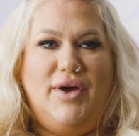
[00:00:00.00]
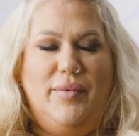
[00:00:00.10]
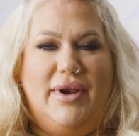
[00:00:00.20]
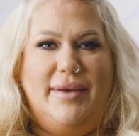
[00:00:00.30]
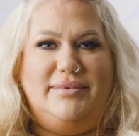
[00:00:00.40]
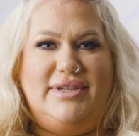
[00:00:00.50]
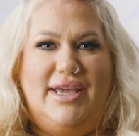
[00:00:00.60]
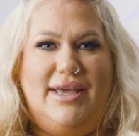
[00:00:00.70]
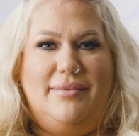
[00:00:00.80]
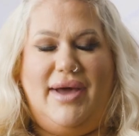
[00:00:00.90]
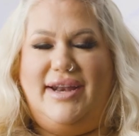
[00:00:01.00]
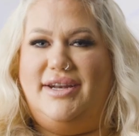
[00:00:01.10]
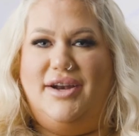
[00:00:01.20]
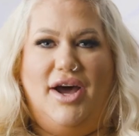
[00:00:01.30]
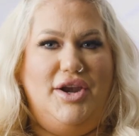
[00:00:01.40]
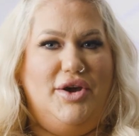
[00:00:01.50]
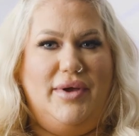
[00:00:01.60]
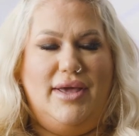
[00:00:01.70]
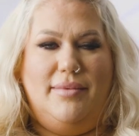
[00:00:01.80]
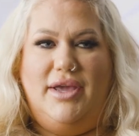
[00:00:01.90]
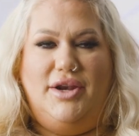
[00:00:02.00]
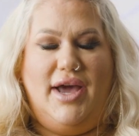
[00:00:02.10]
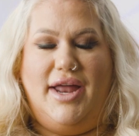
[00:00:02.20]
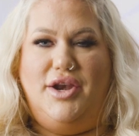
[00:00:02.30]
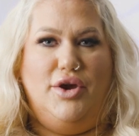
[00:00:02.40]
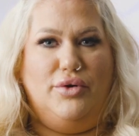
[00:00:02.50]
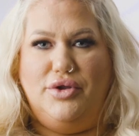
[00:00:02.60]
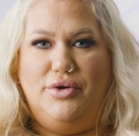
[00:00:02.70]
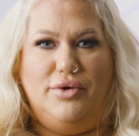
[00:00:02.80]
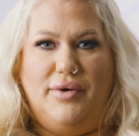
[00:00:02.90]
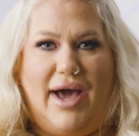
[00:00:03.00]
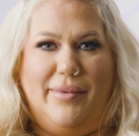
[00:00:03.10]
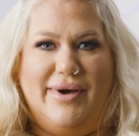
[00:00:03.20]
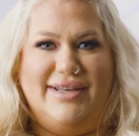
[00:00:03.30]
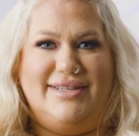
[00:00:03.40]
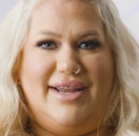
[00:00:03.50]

So I went up to him. I did not know him. He had no clue who I was.